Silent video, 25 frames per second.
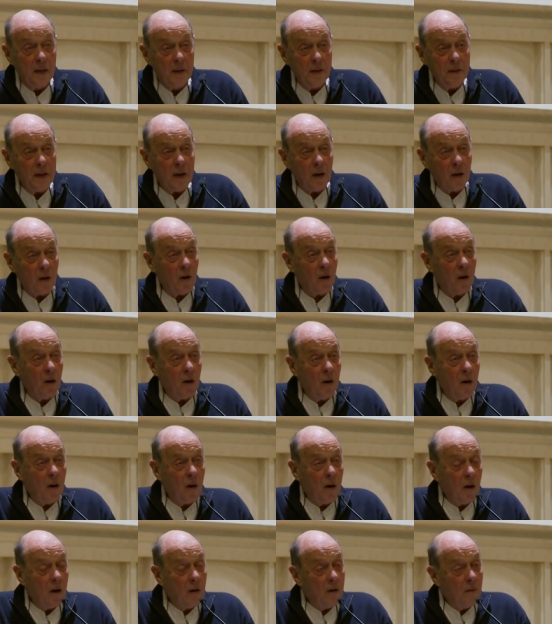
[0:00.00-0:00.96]
They're
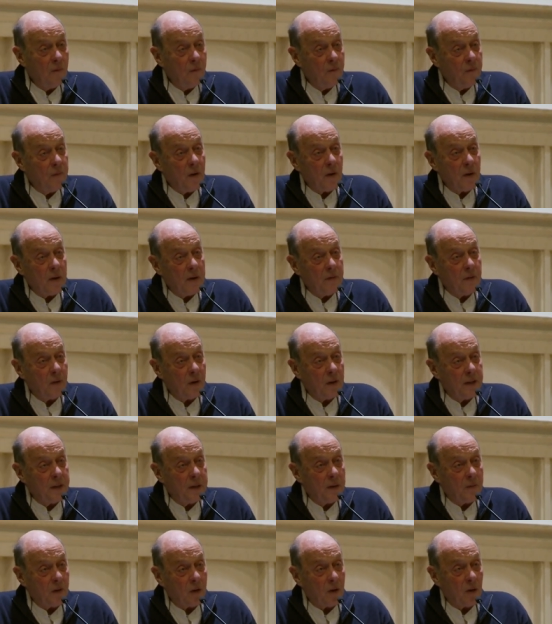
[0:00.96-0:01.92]
very, very
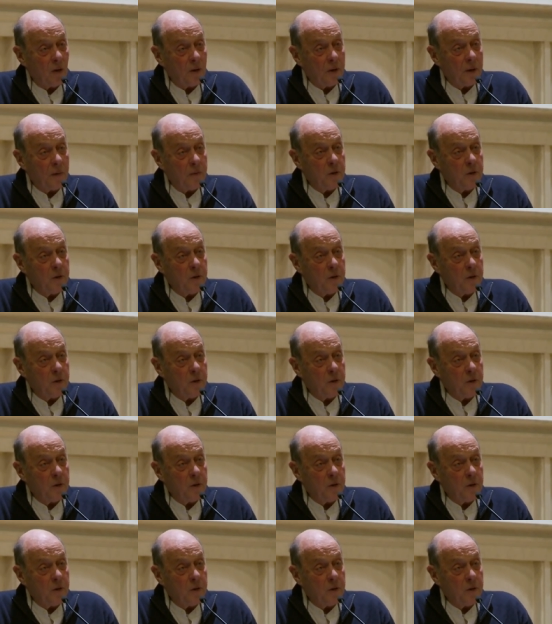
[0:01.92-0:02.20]
difficult.